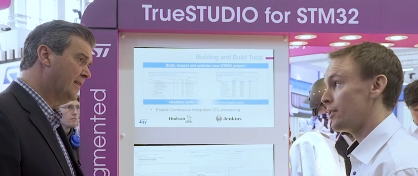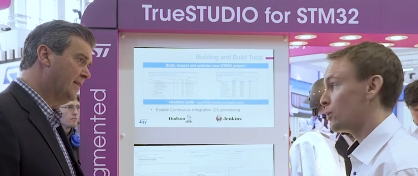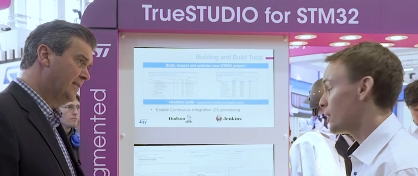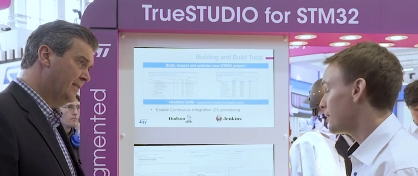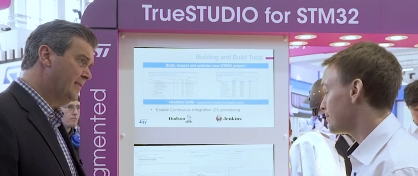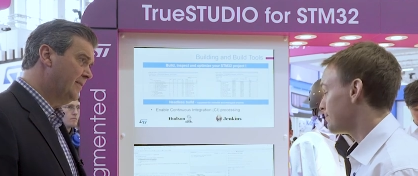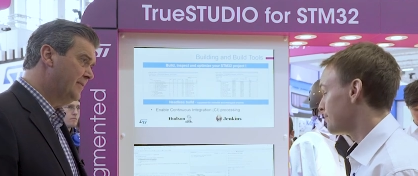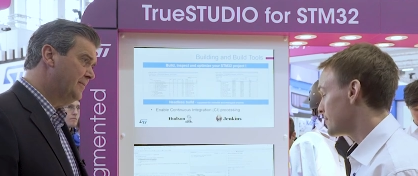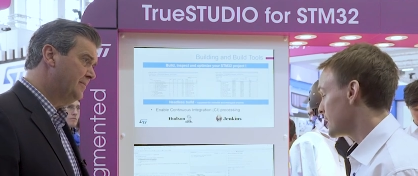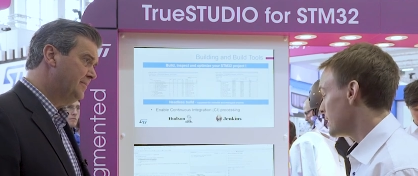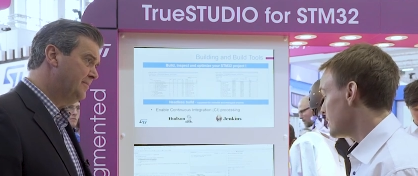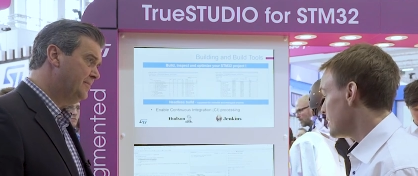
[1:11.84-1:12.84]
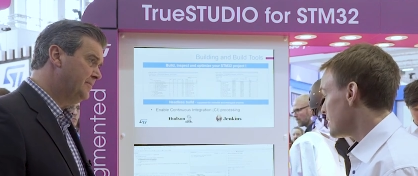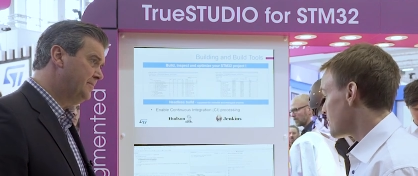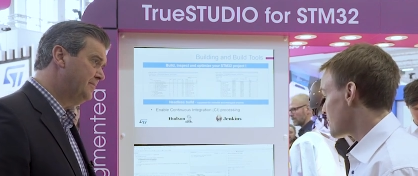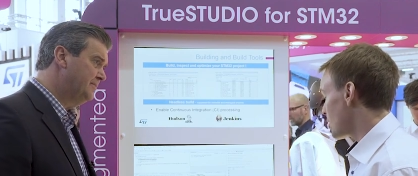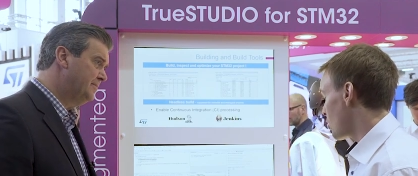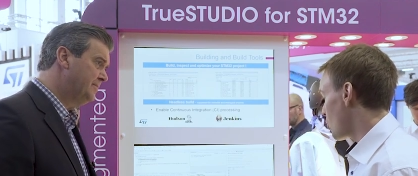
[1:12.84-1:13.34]
Speaker 1: viewer.
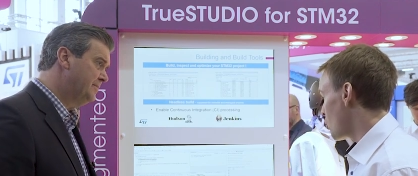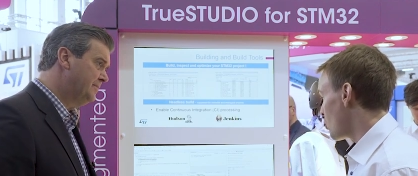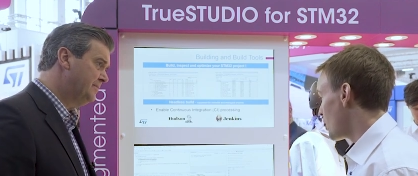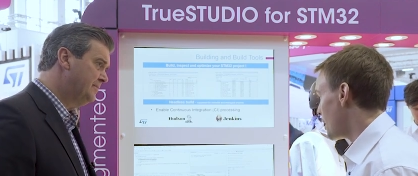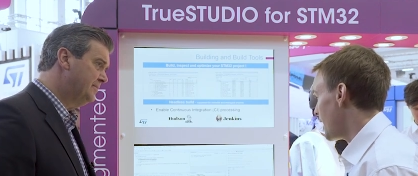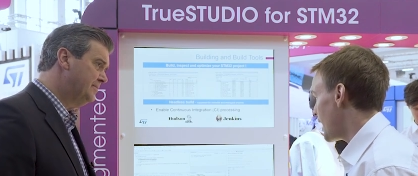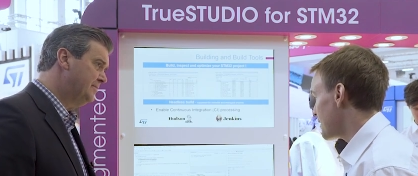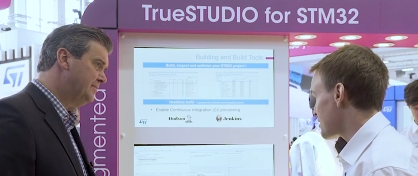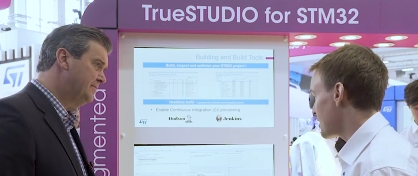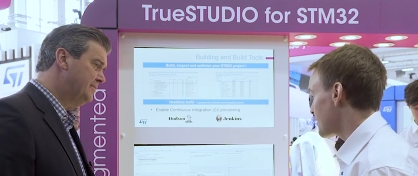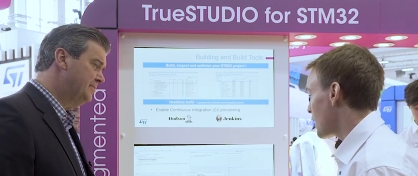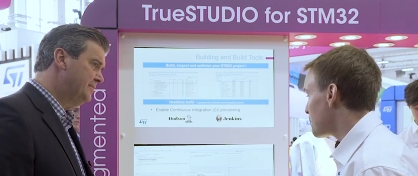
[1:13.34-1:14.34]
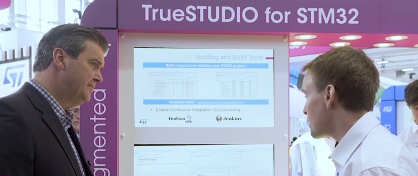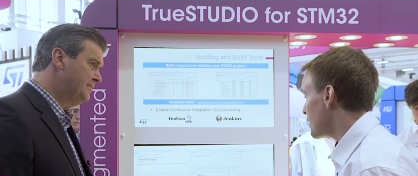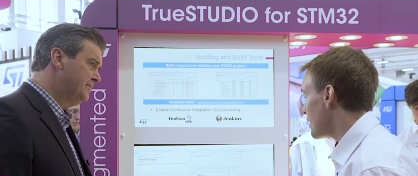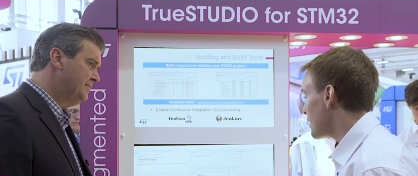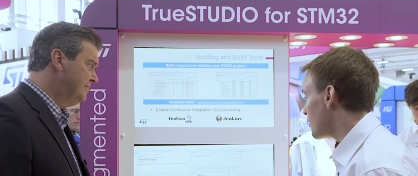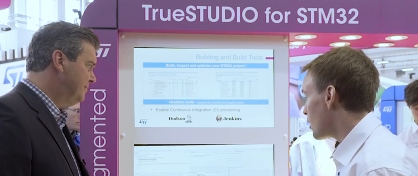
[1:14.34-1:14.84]
So uh, I've set up
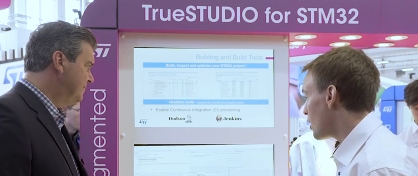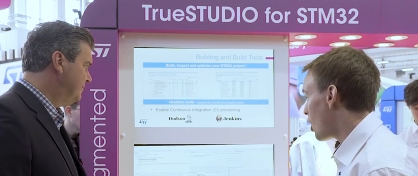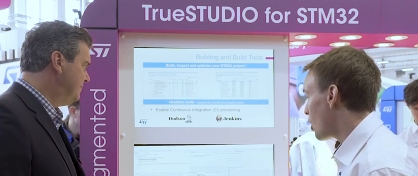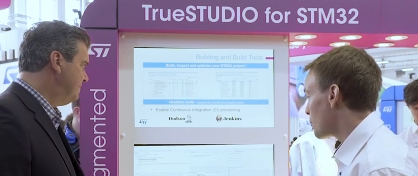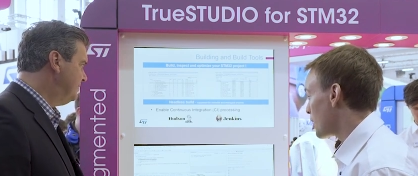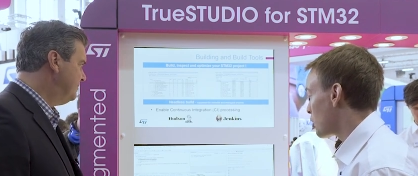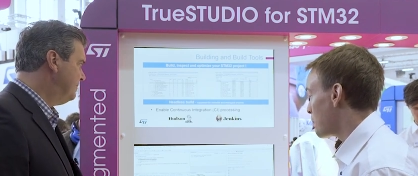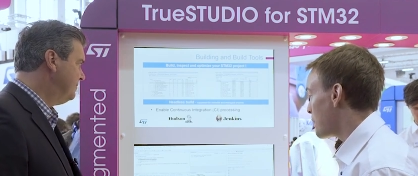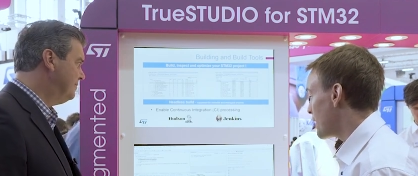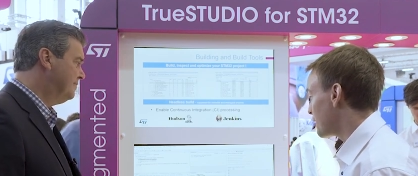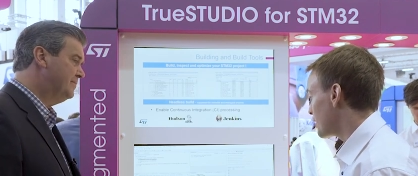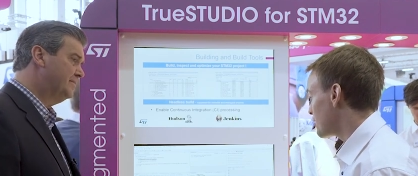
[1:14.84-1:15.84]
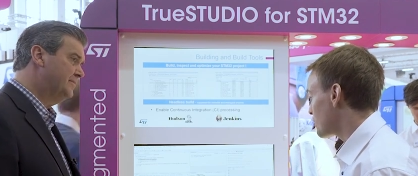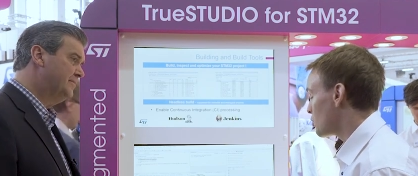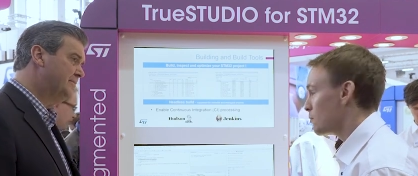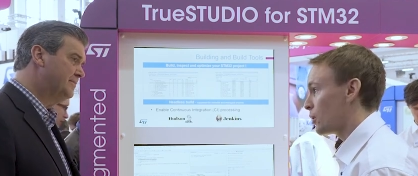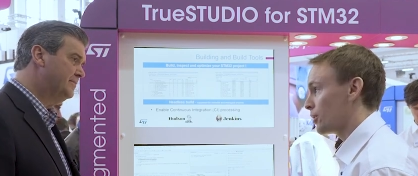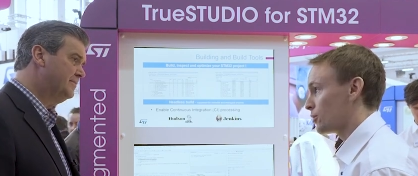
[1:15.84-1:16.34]
the hardware comparators
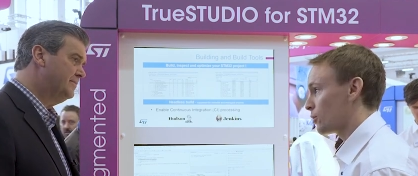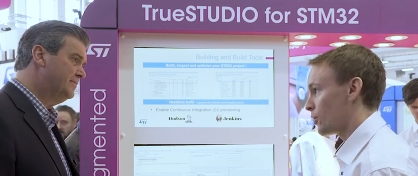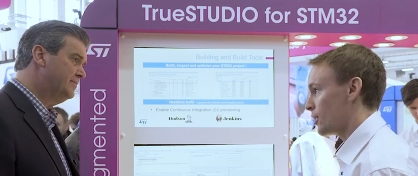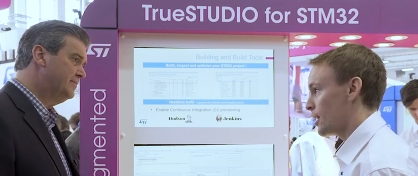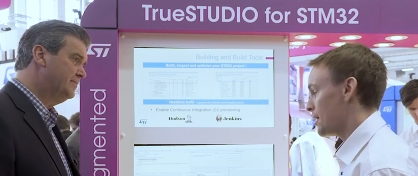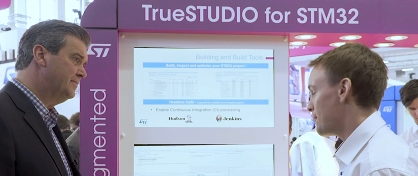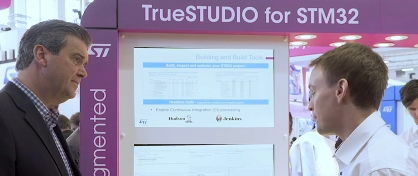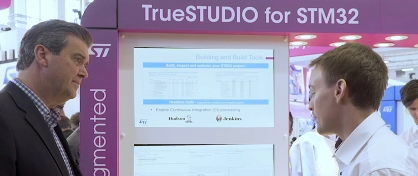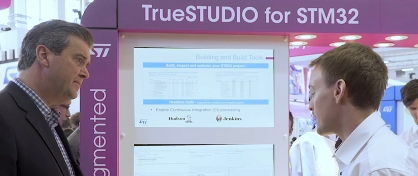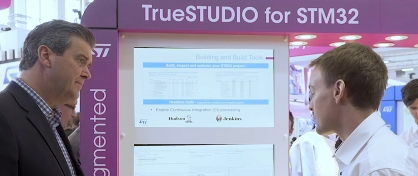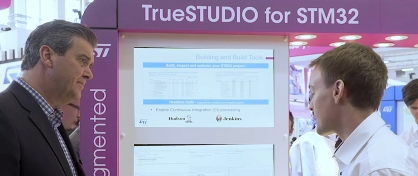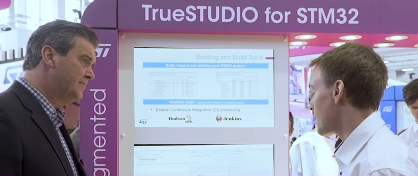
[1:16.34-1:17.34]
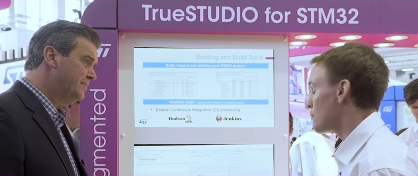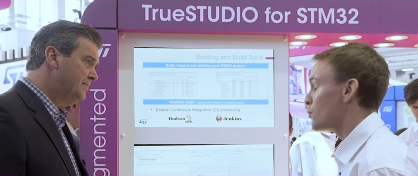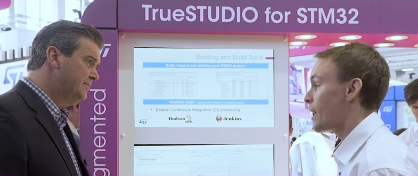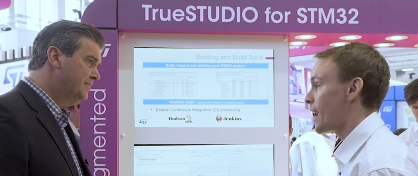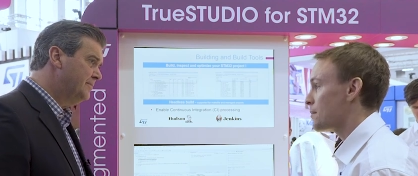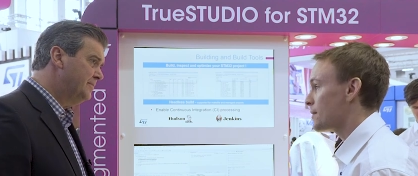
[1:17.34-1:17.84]
to monitor um, some
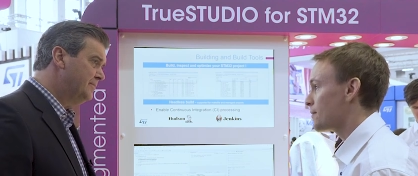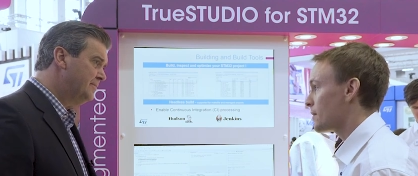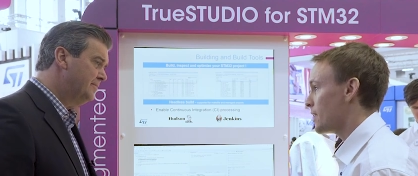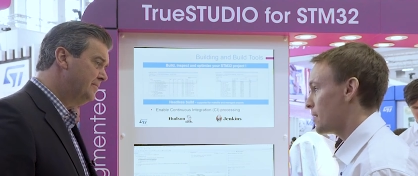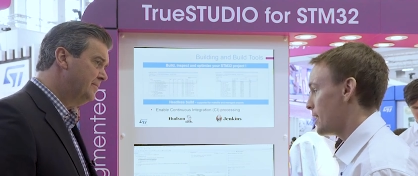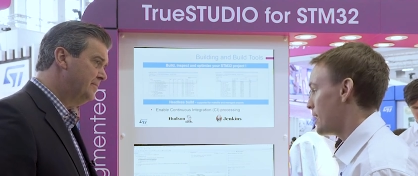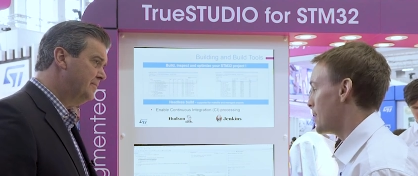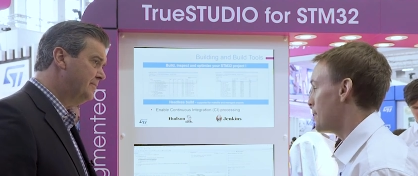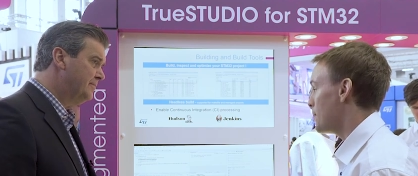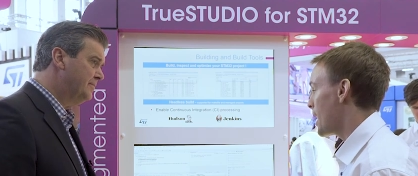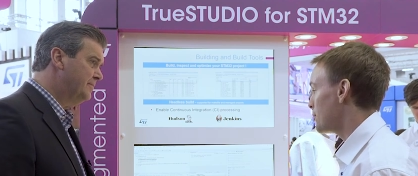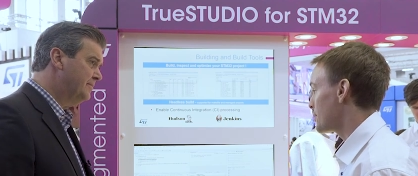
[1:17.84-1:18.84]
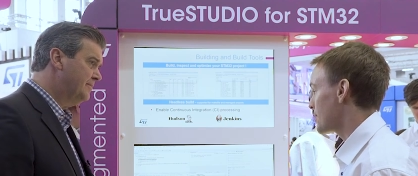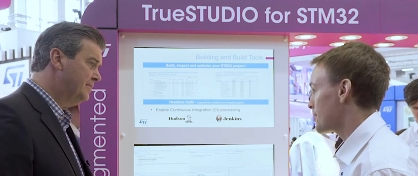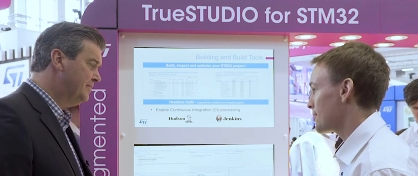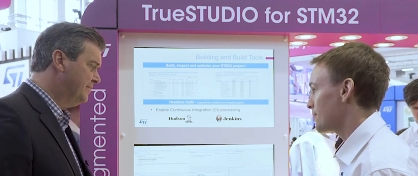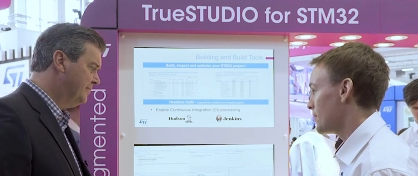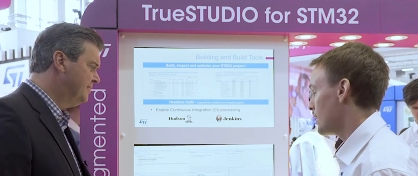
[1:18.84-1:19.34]
RAM uh,
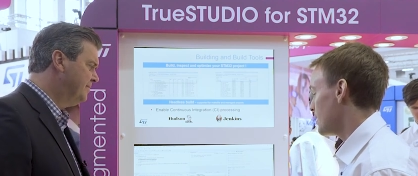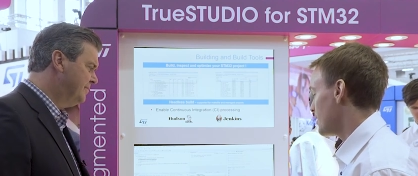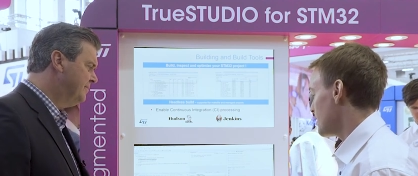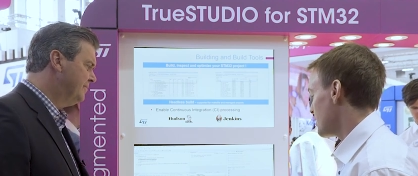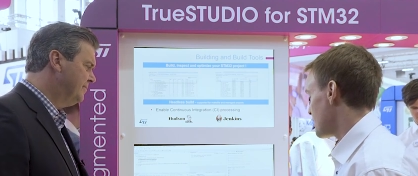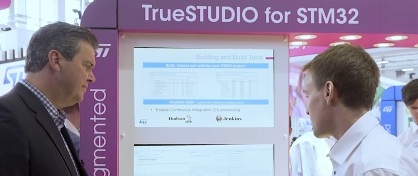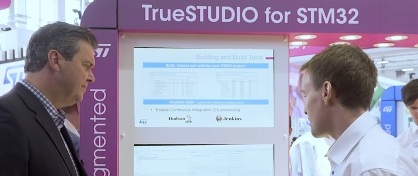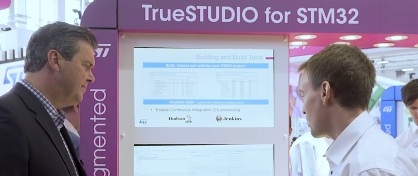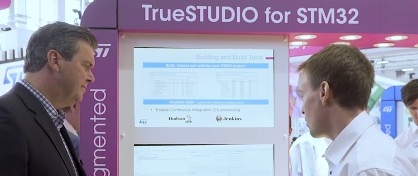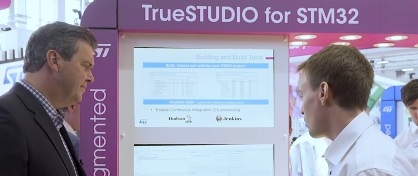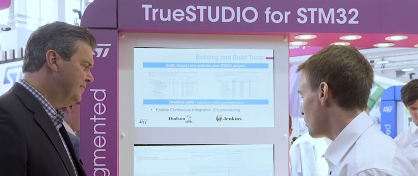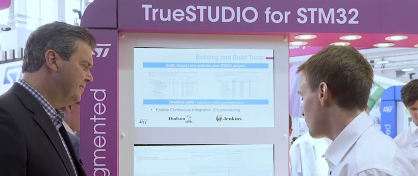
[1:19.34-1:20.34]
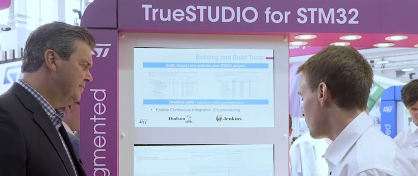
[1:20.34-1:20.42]
addresses. So